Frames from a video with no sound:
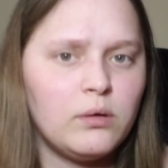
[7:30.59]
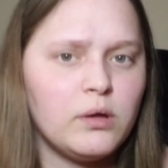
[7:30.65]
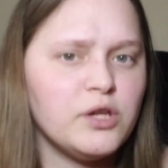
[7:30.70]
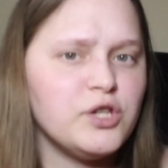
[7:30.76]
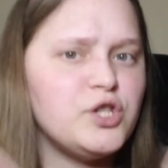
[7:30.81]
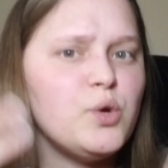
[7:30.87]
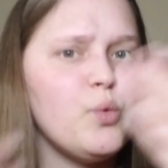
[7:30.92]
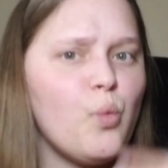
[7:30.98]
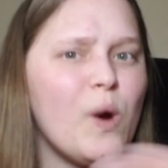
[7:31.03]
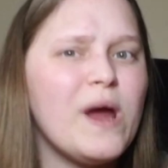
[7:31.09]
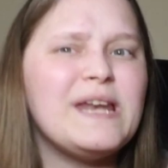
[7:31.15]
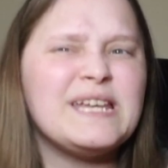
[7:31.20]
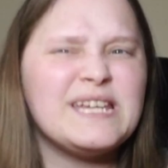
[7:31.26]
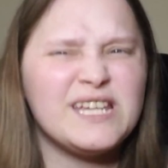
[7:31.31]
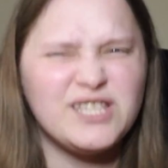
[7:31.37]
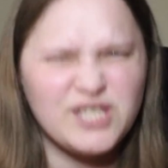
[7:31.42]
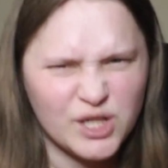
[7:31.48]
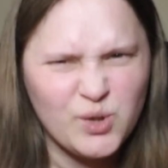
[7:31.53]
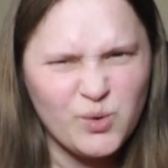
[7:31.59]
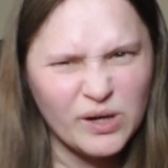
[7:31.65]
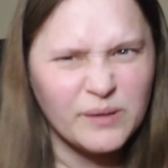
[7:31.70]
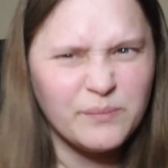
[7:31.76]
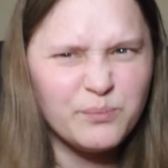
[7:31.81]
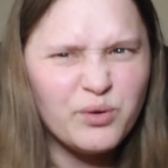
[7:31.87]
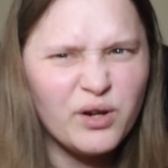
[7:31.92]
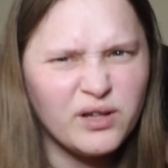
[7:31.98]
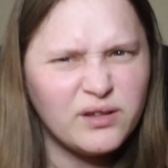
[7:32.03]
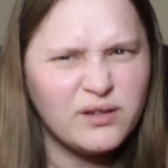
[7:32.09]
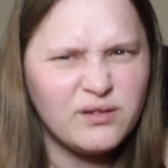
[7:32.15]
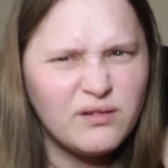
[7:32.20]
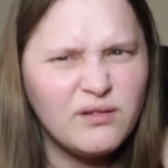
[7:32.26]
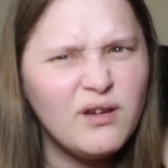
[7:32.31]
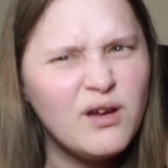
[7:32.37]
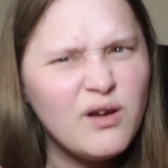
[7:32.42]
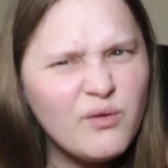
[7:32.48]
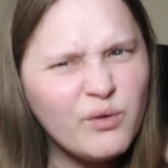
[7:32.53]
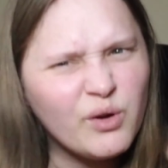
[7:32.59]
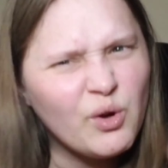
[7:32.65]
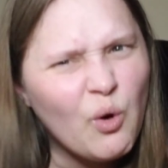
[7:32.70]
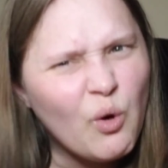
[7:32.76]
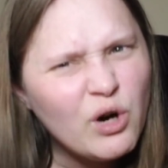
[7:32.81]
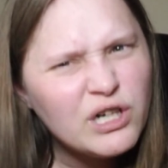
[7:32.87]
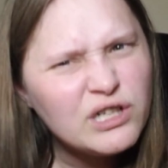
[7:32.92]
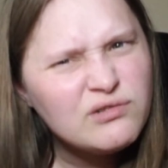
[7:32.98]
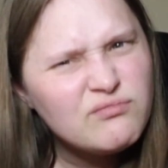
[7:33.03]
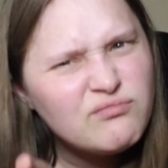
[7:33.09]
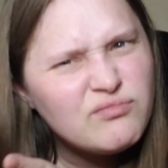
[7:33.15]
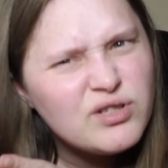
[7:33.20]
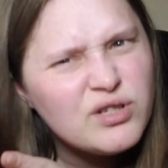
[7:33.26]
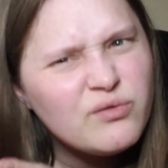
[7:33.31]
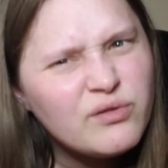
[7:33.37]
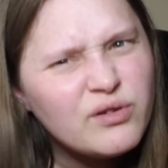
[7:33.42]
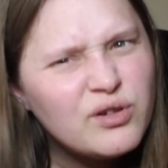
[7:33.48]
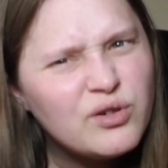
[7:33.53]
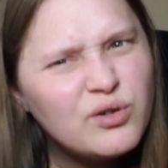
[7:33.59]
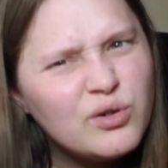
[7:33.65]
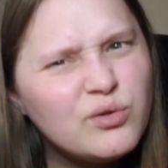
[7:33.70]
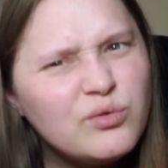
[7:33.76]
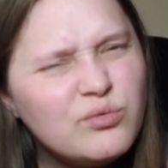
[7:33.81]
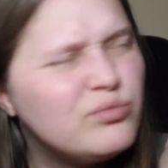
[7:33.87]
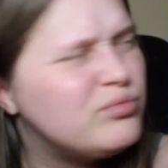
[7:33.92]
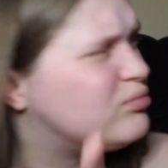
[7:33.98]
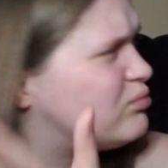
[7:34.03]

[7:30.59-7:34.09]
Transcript: And she waited until I pressed record to coo.